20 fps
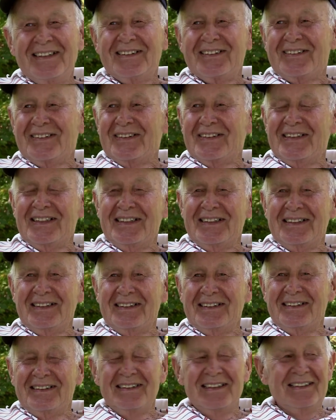So
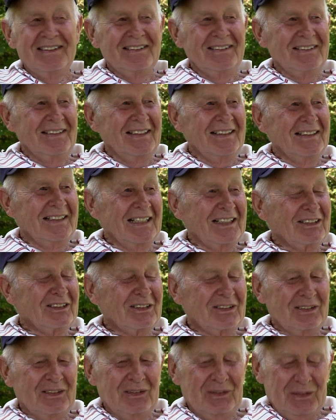then the
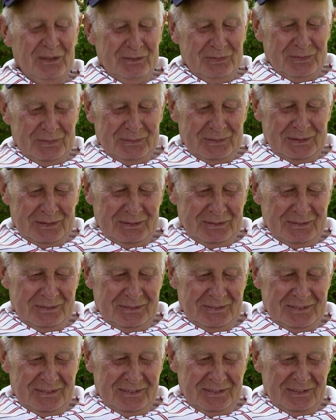next call from the
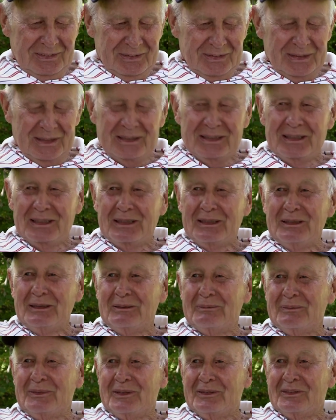Lieutenant
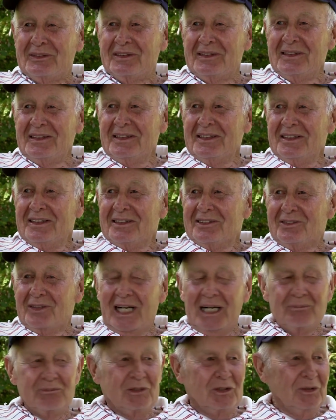Klimp is,
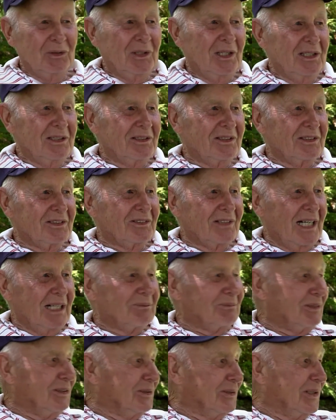drop 200,
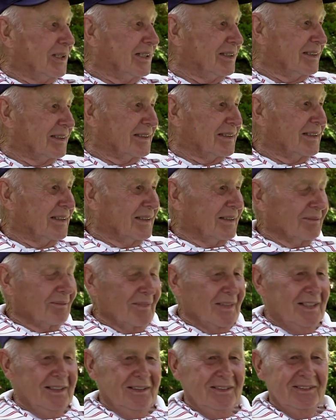drop 200.
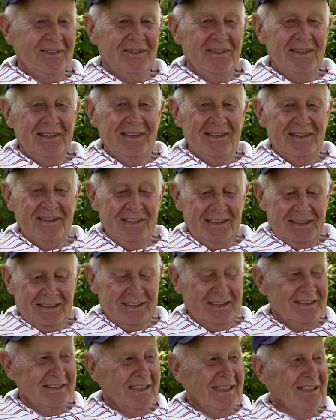And so they
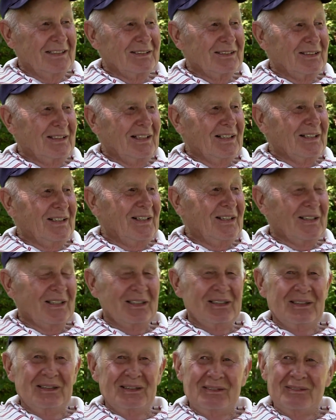clicked it down another
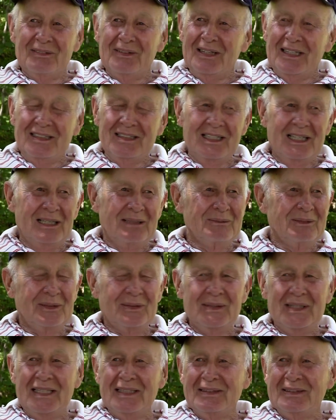100 and lobbed
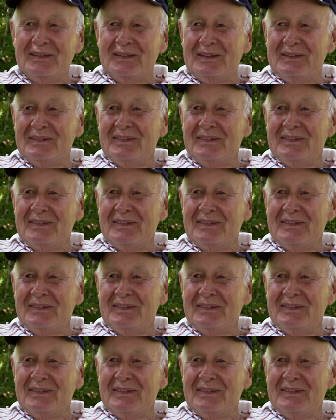around.